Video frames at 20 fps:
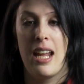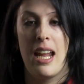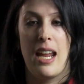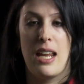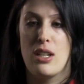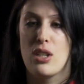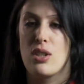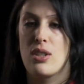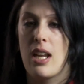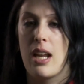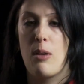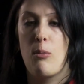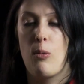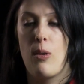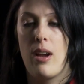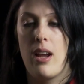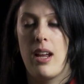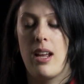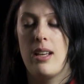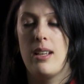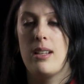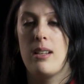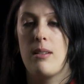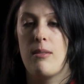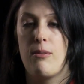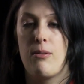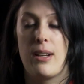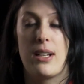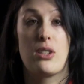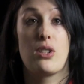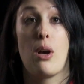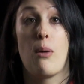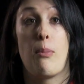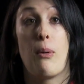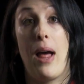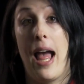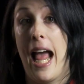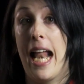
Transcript: In the same way, for example,